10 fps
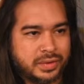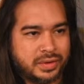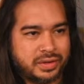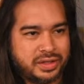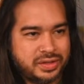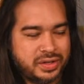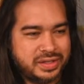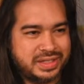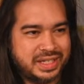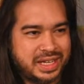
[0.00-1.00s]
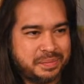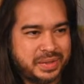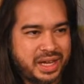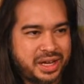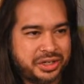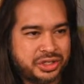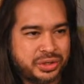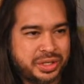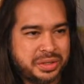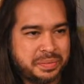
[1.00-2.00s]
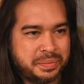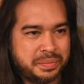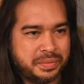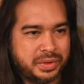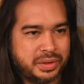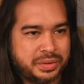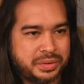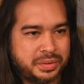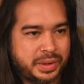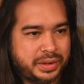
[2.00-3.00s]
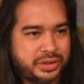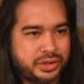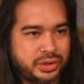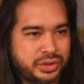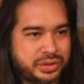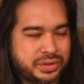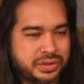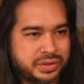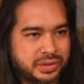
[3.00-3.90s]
These are the same dang tree. Why are they showing us